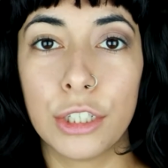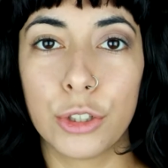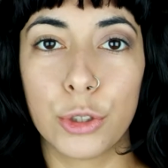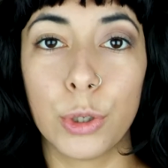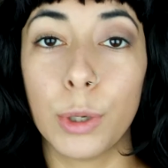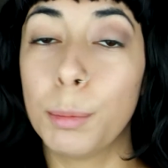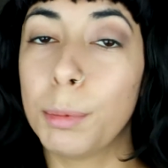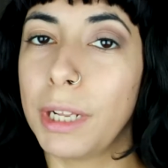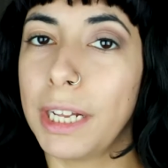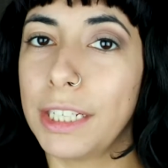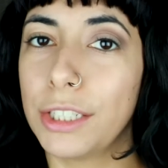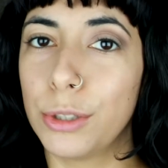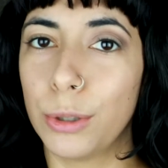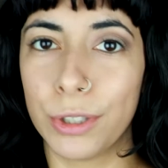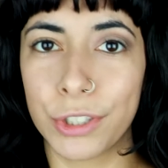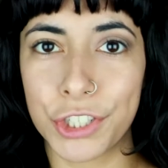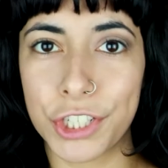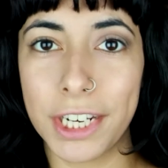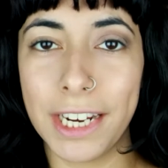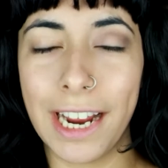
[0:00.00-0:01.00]
To apply
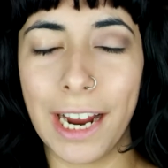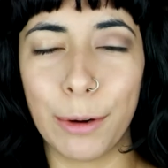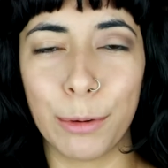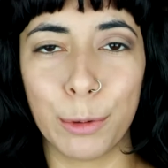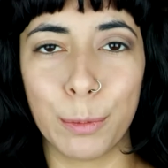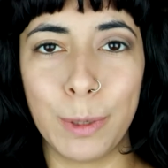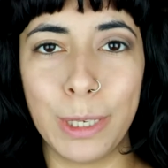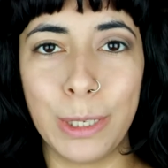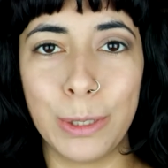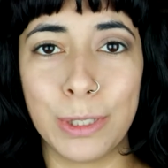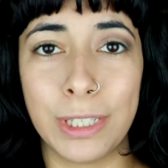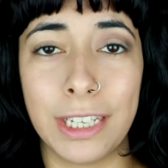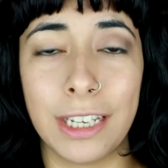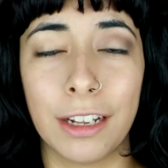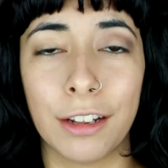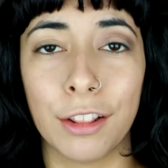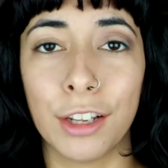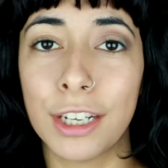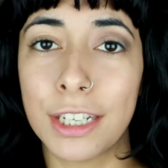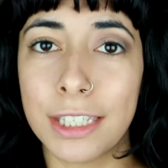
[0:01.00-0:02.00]
Dolce, I will be
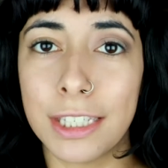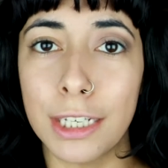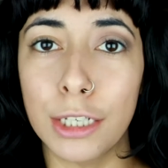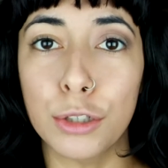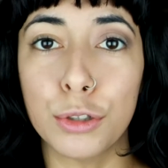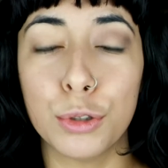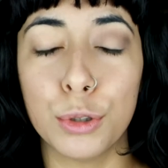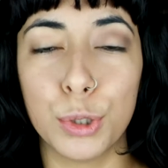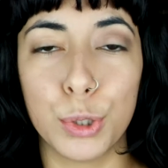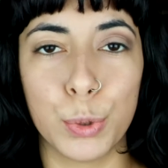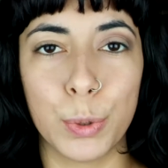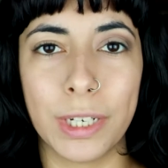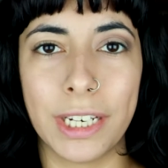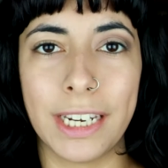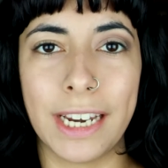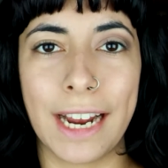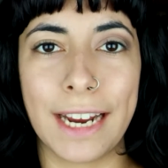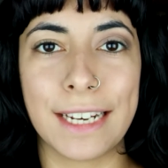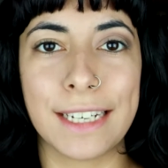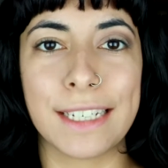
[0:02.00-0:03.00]
using a Luxie
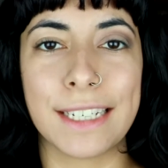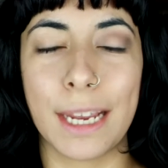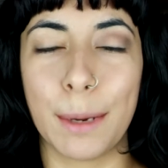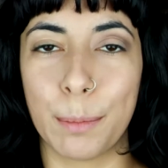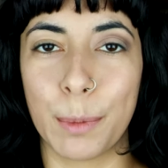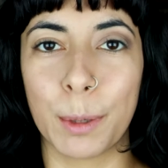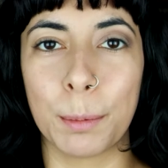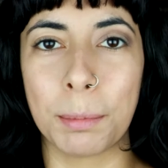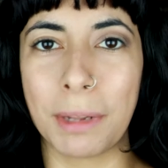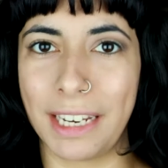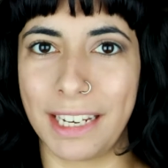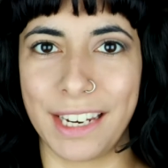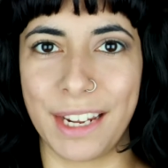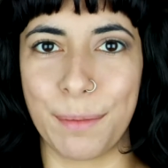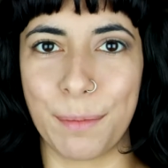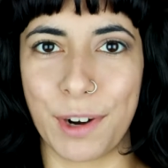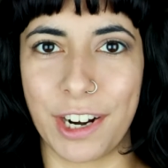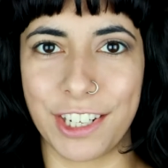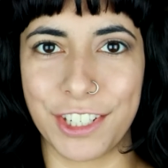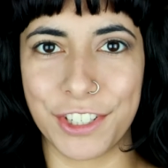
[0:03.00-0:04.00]
229 tapered
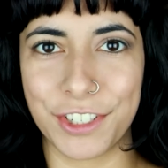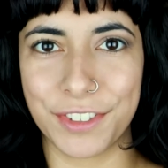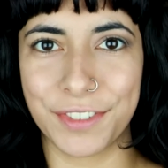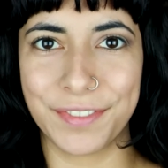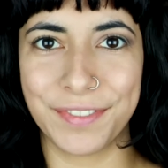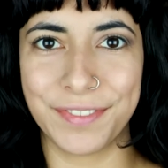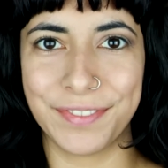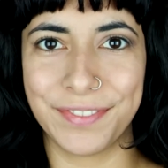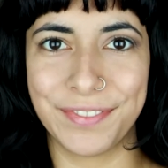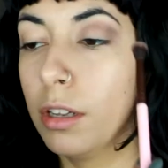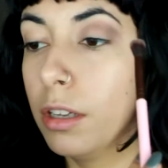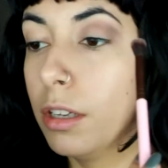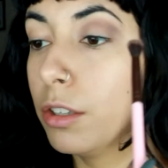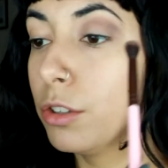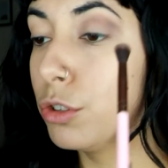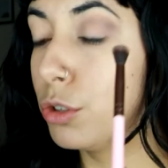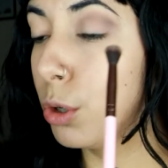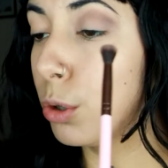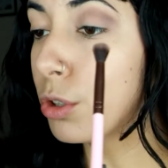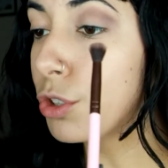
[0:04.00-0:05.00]
blending brush.
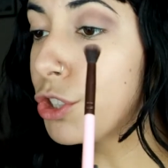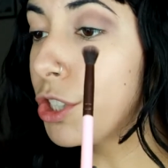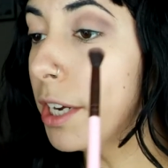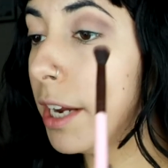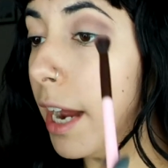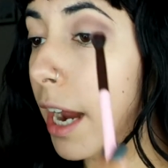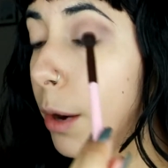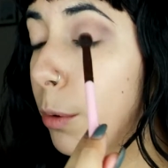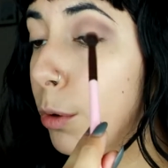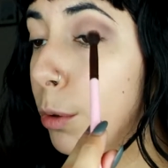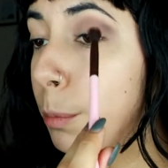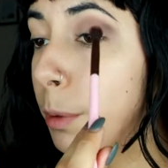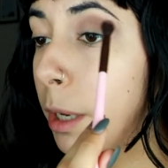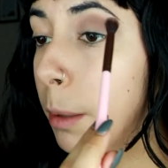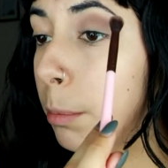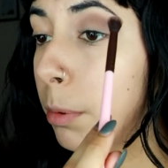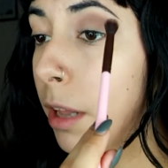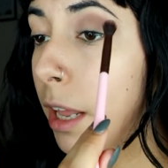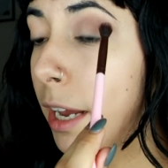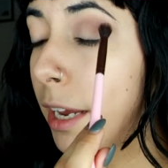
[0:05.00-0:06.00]
Dolce, I will be
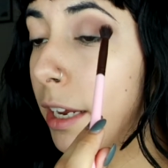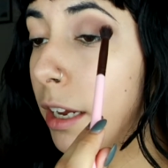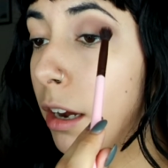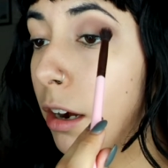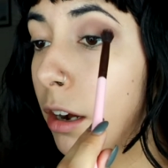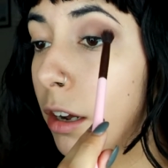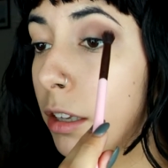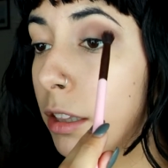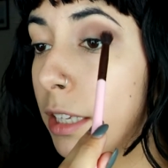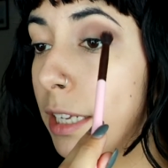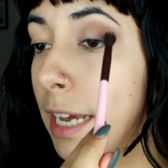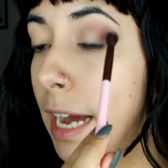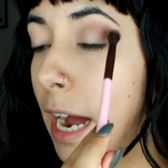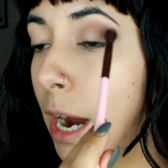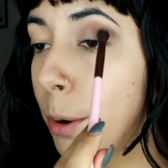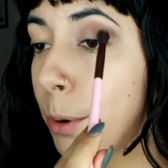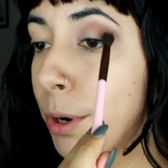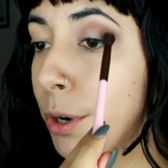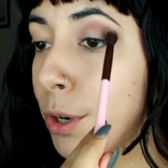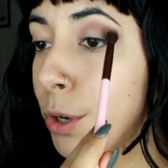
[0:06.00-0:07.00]
applying on the
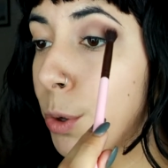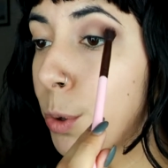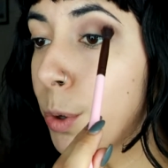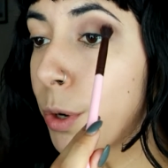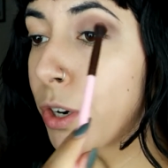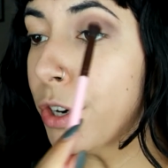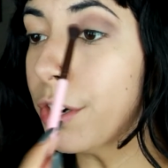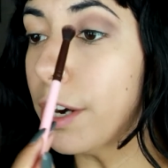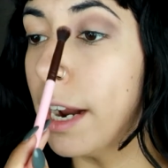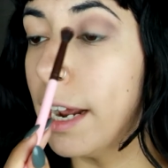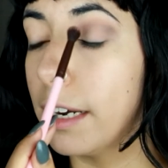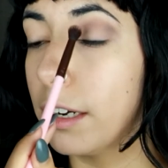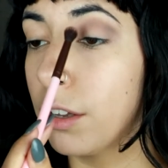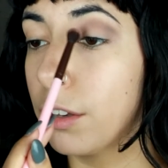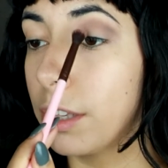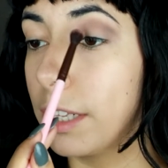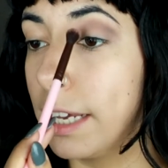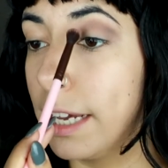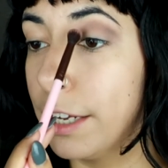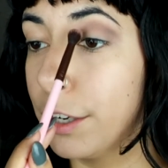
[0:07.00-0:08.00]
outer corner and
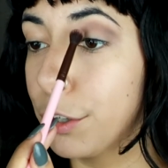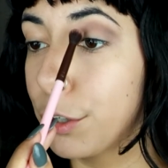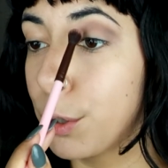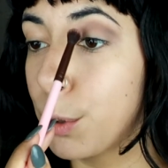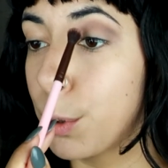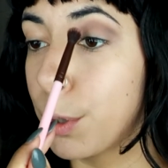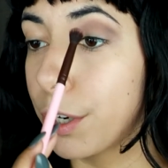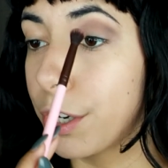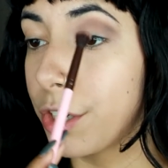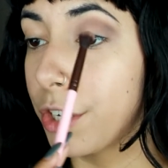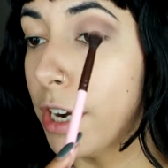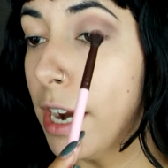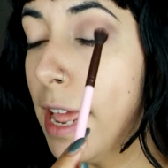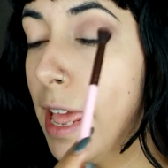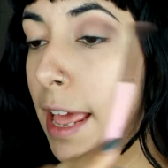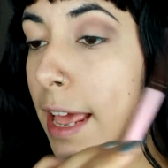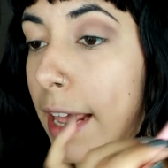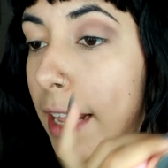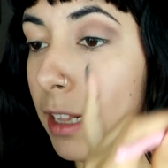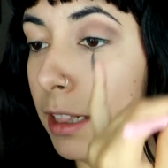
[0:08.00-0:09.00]
on the inner corner,
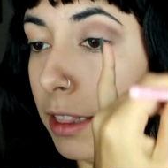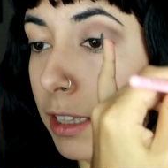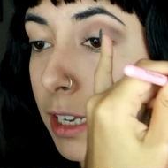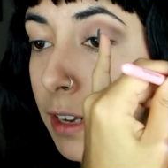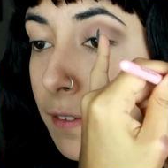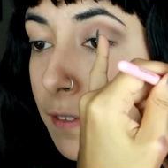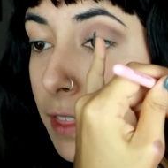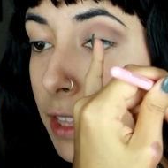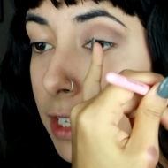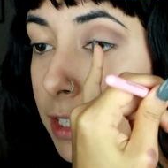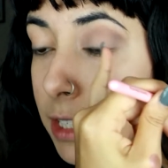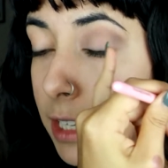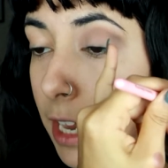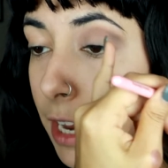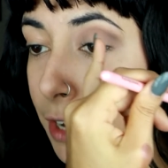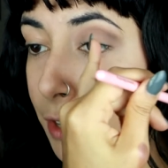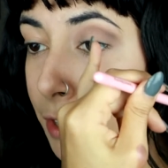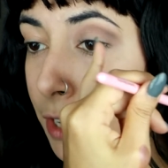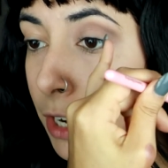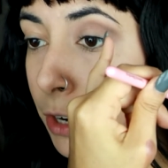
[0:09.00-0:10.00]
and leave this
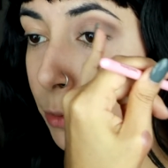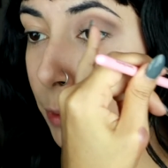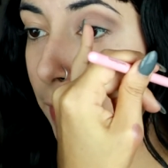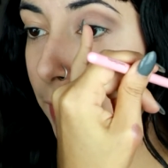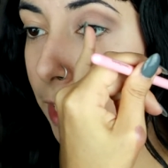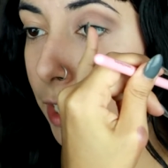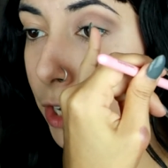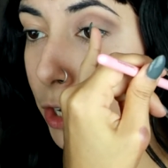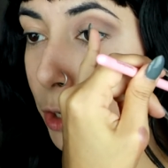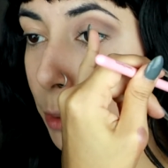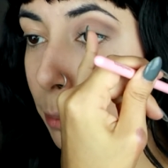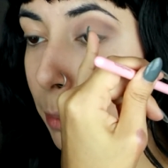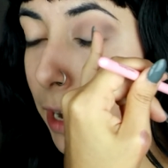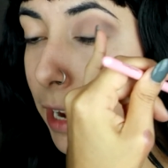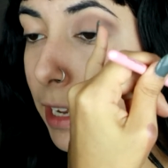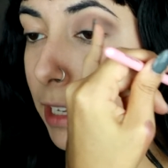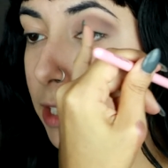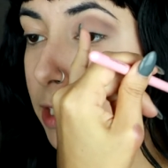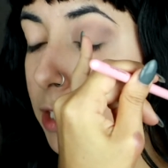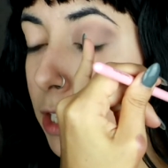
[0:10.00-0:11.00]
area right here
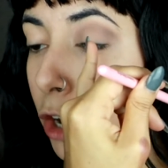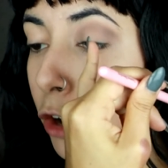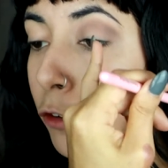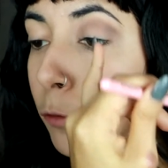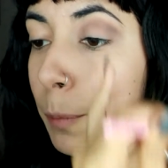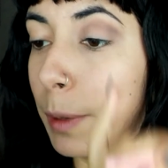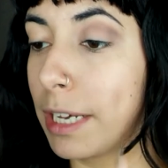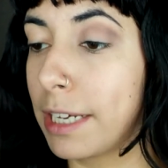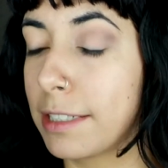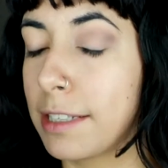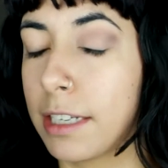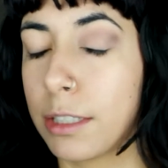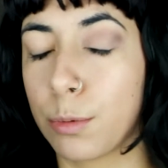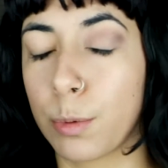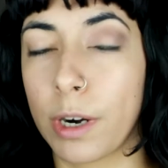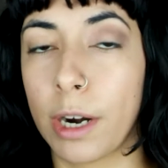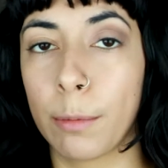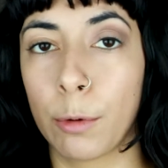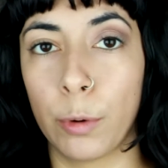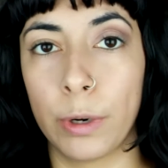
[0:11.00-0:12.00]
by itself because that's
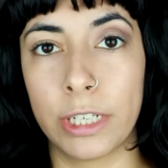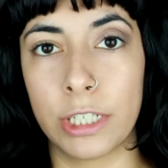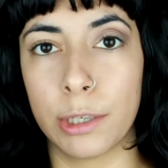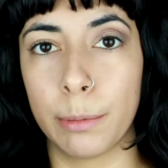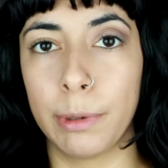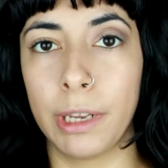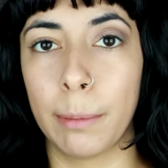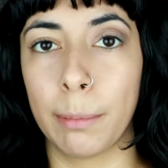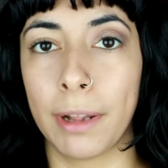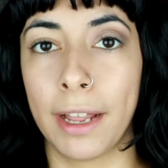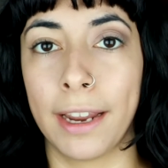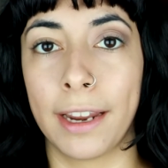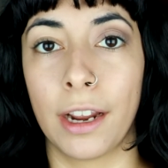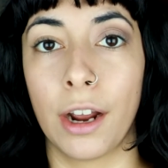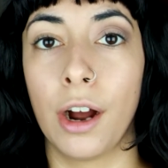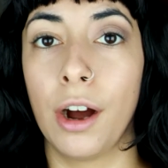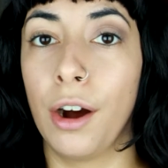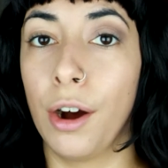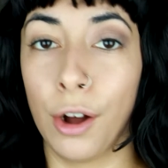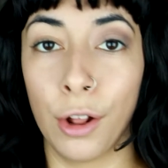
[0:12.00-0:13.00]
where I'm going to be
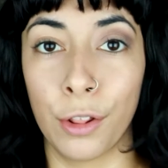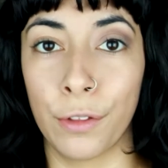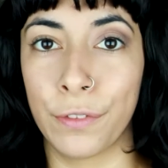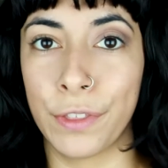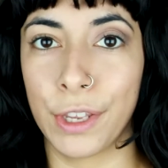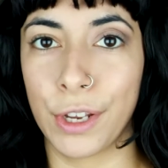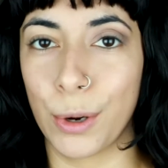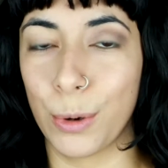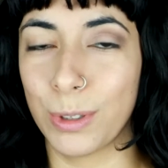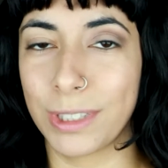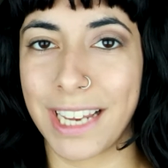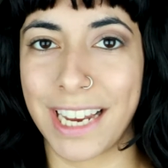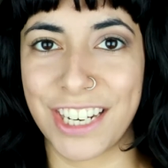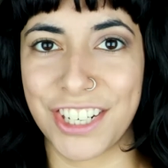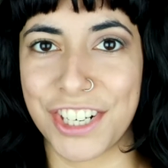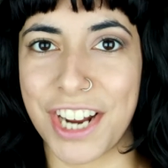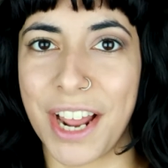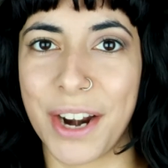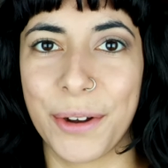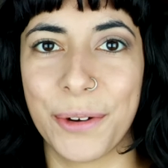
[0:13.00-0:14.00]
applying all of the gold
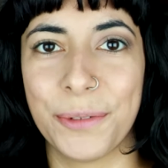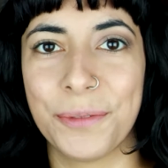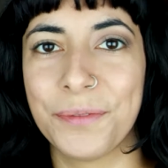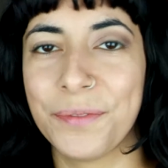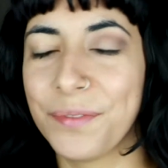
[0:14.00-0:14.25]
eyeshadow.